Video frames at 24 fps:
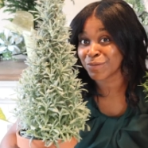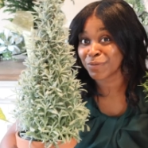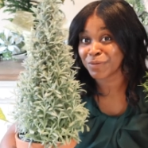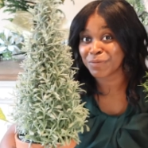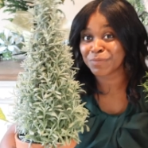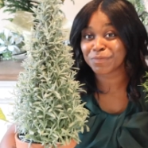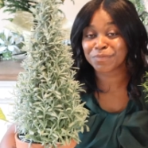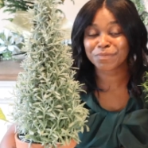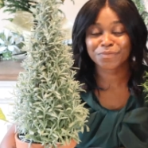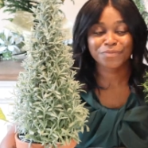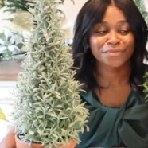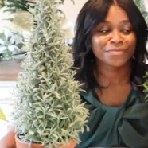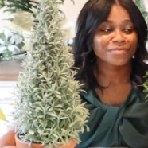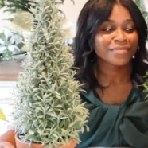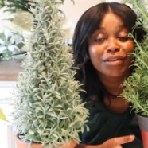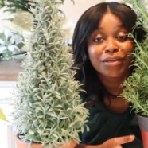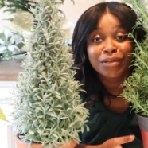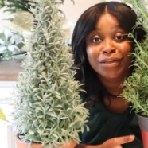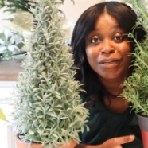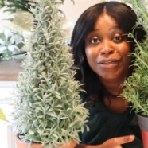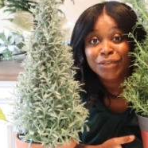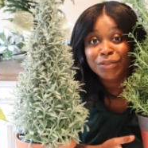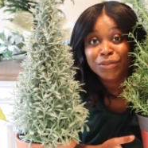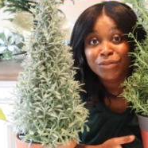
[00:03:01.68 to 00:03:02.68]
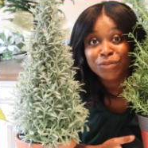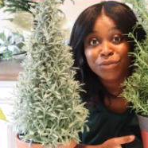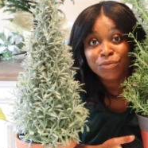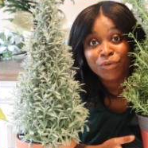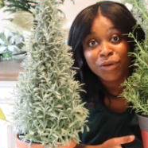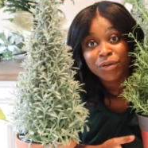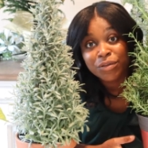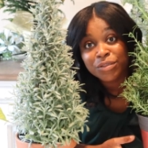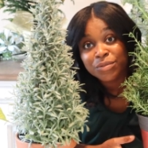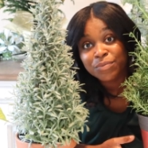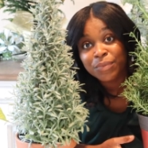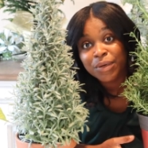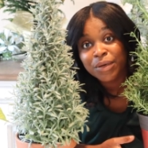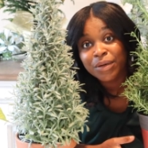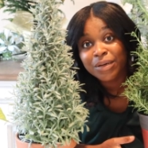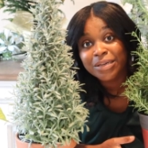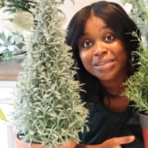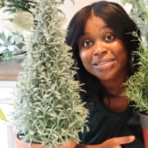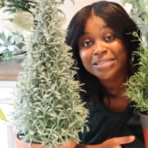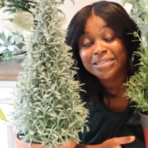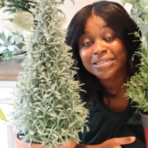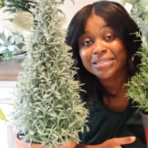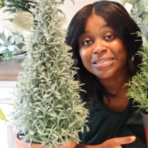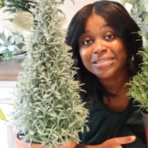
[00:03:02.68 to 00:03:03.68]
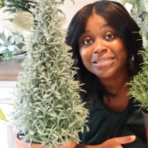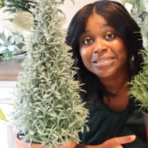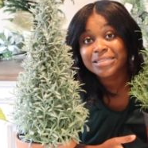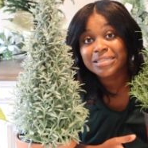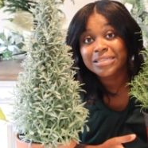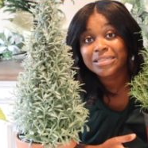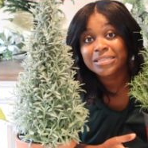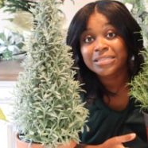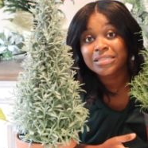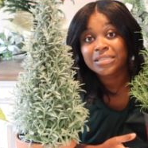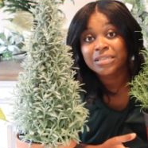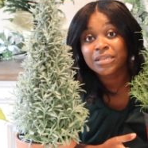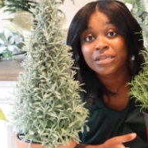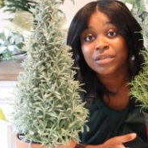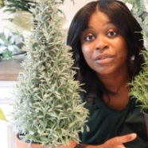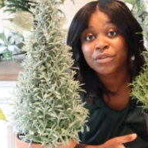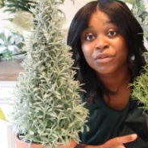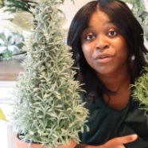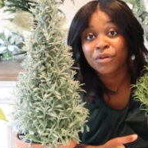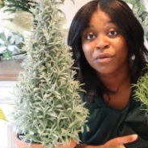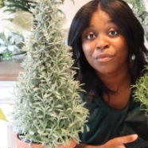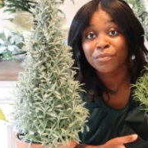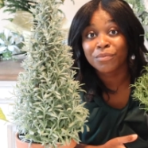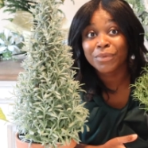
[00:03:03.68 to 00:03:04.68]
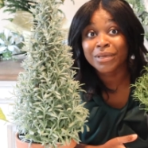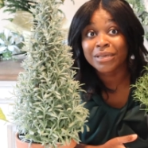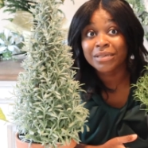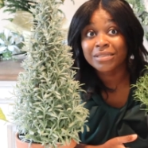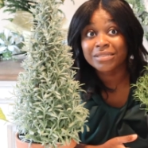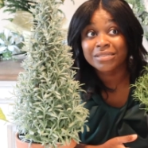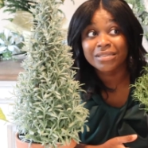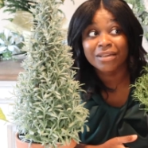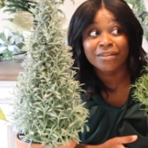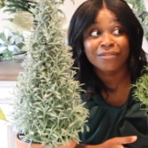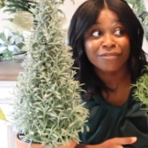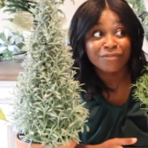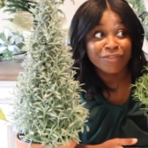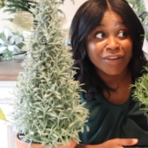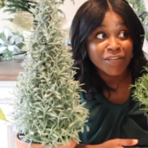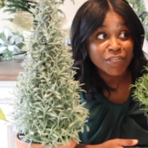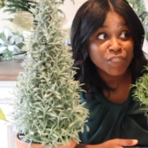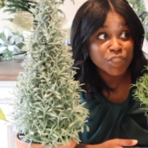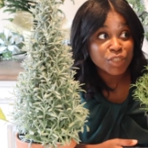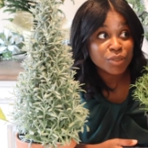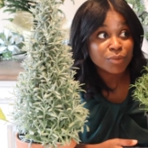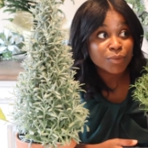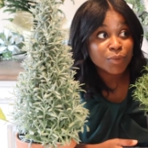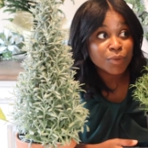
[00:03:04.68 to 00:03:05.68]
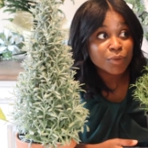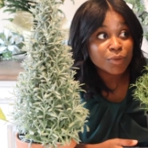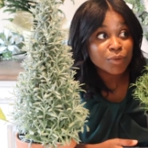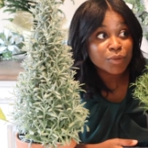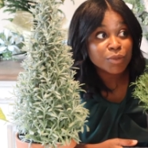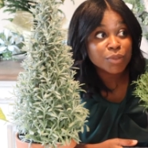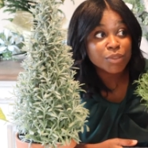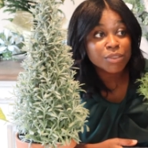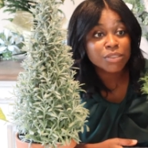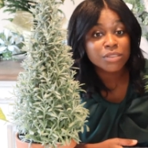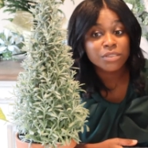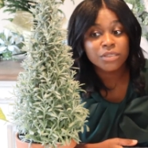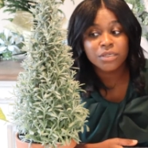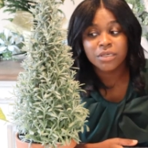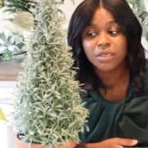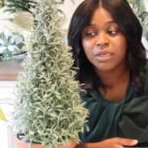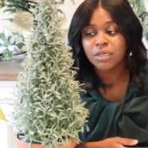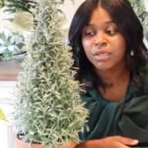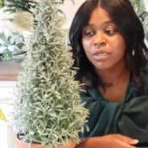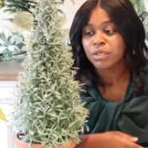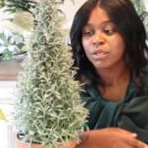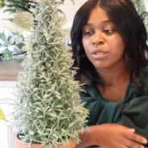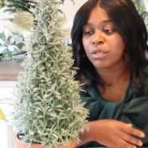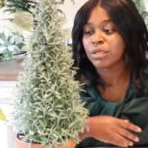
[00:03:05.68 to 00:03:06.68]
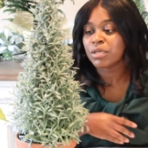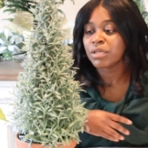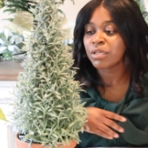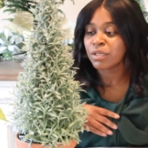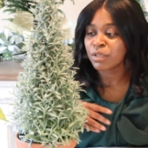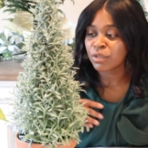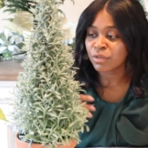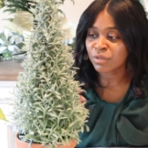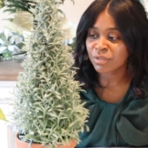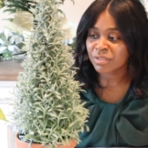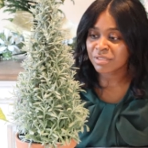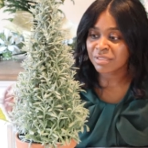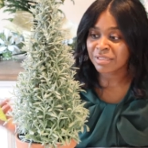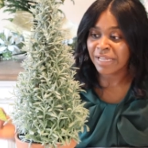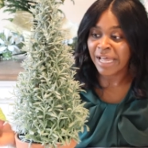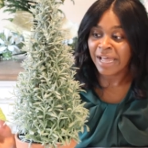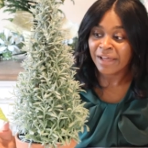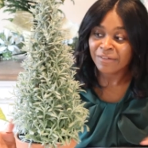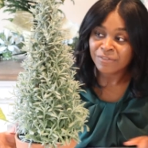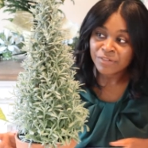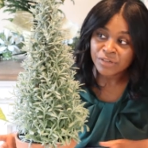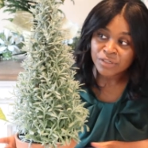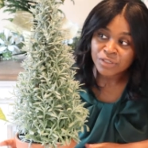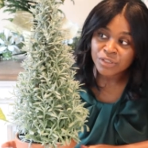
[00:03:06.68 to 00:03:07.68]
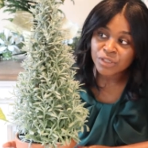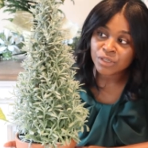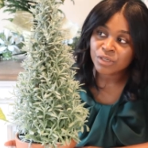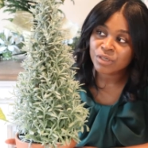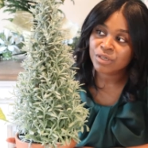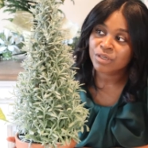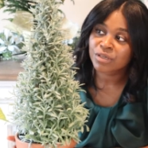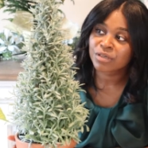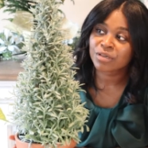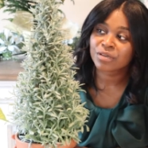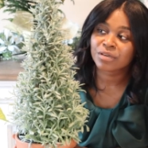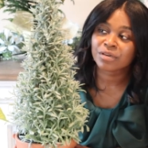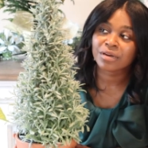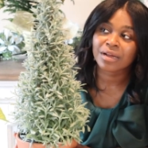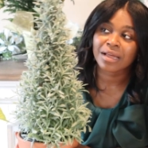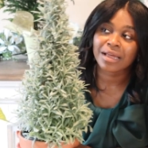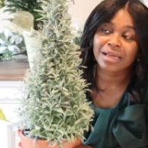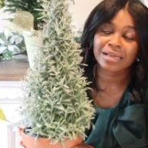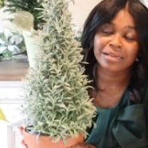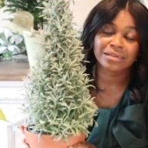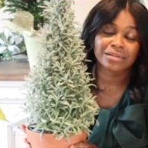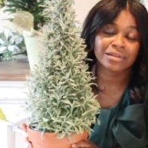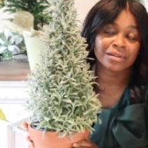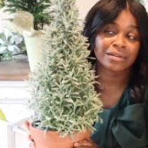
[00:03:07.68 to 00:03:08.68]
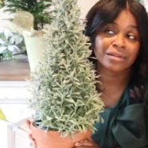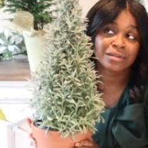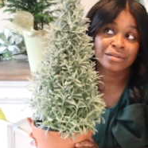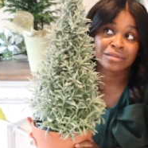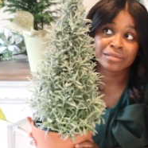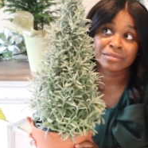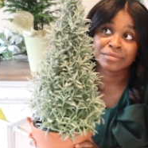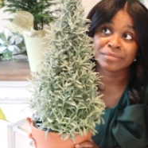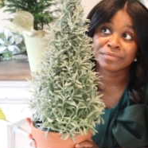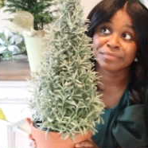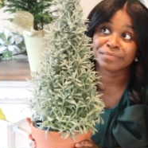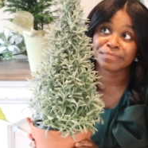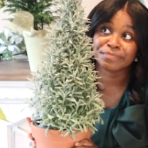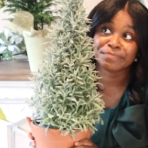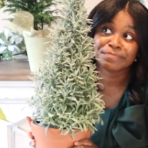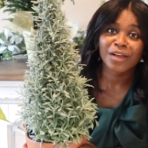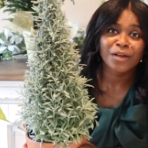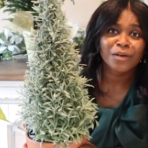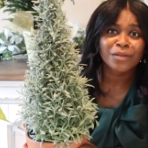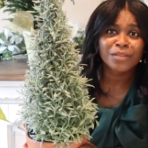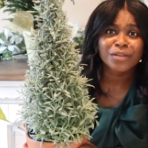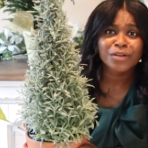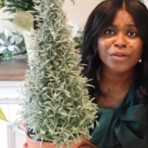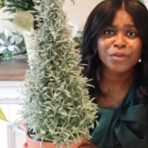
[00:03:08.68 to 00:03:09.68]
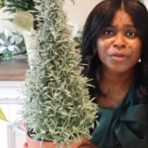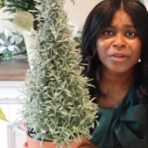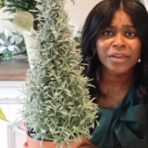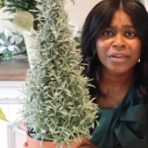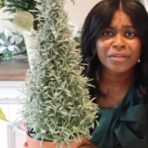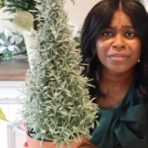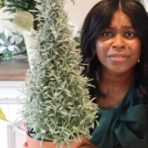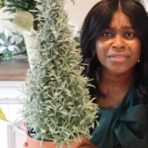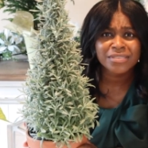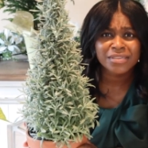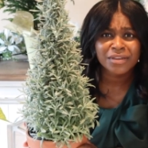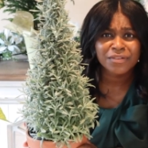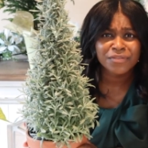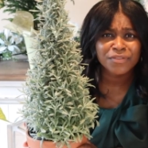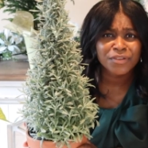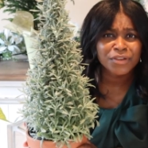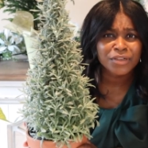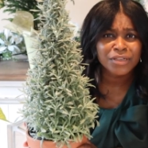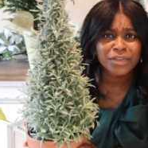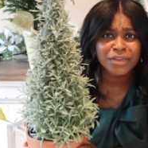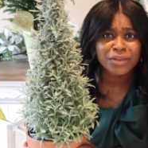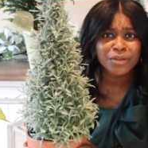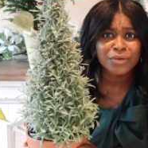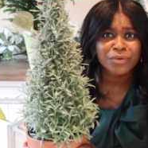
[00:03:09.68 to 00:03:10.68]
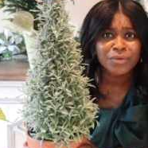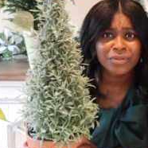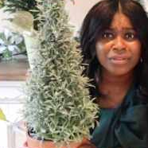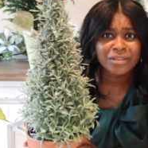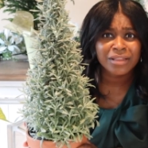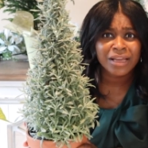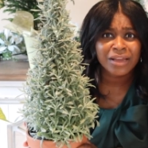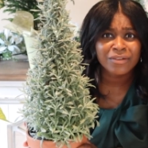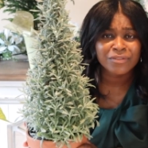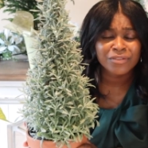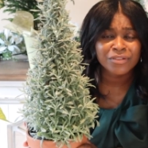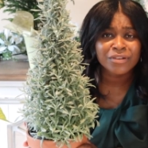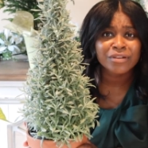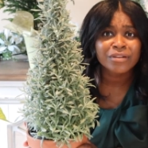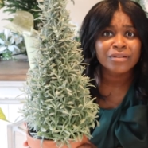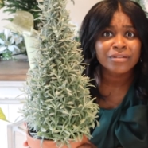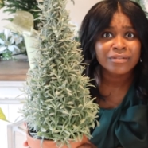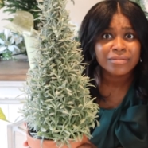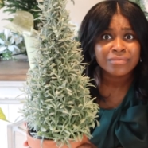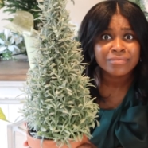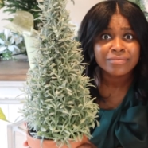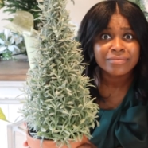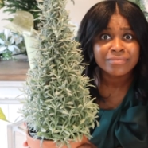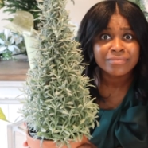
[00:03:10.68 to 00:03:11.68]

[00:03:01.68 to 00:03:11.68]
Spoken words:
one. You can use rosemary to season your meats and vegetables. You can use lavender, all the creative stuff you can do with lavender,